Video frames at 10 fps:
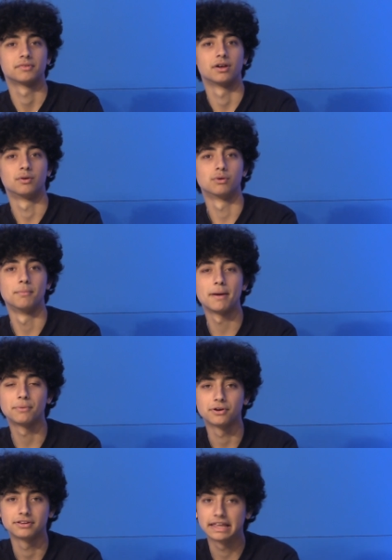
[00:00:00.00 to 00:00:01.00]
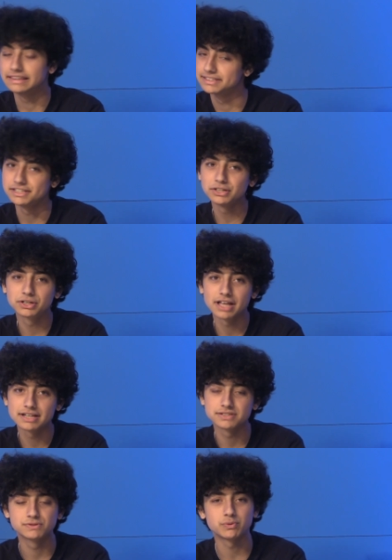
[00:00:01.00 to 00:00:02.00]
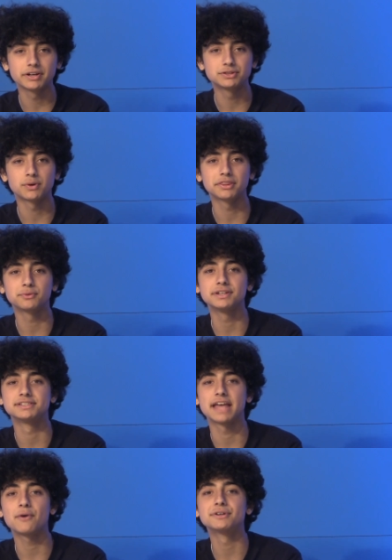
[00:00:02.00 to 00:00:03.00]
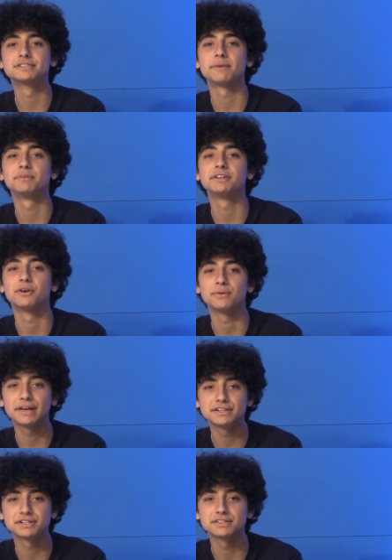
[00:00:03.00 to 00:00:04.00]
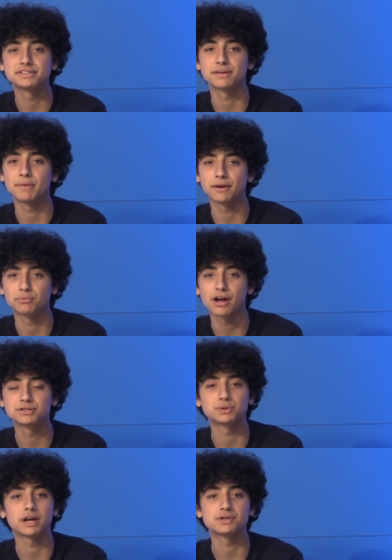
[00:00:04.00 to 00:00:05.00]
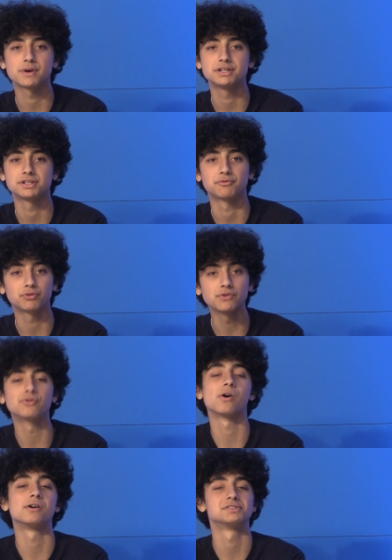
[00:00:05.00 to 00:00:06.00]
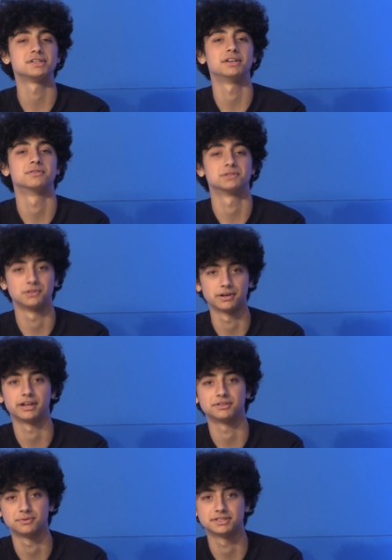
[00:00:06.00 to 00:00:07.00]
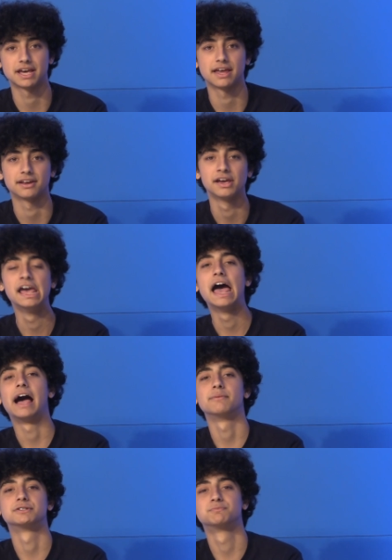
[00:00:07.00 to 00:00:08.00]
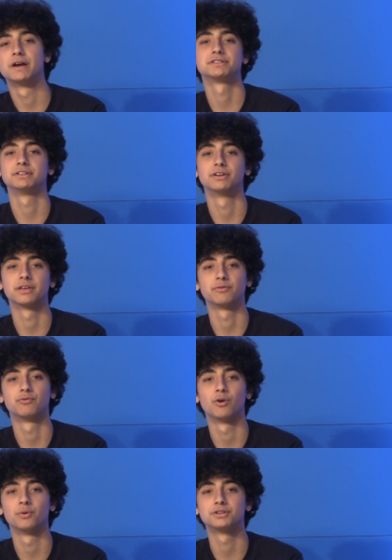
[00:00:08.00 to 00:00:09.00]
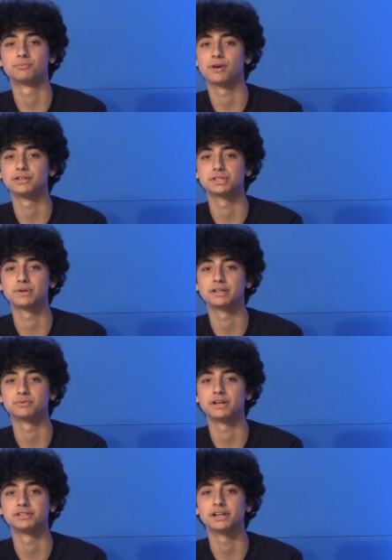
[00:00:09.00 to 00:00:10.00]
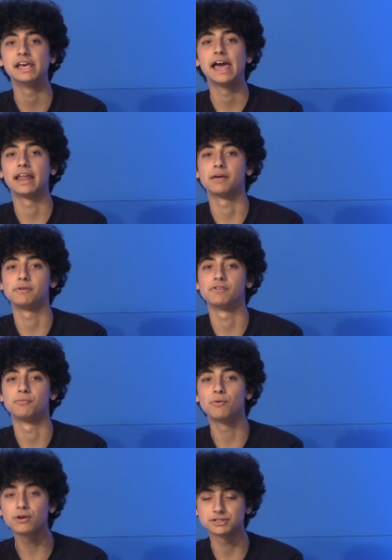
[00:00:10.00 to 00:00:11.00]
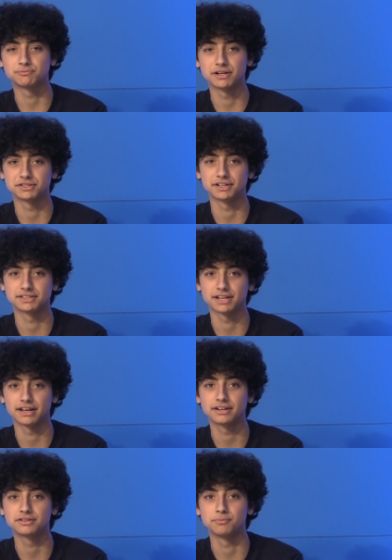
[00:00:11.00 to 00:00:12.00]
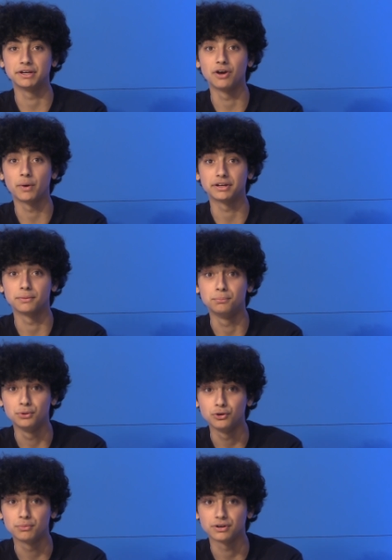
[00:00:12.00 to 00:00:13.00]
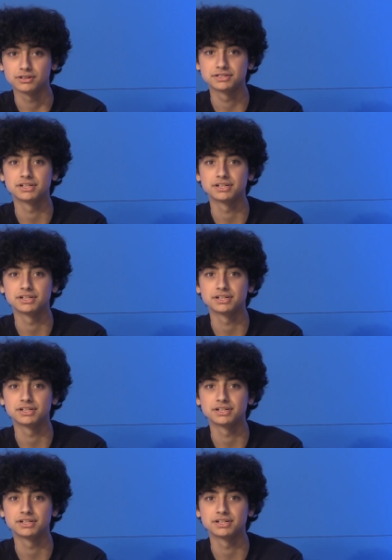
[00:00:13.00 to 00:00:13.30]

Remember that the senior class of 2023 is now accepting donations to make project graduation free for all seniors looking to attend. I'm especially looking forward to project graduation, and I'm even more especially excited to be going to Boomers.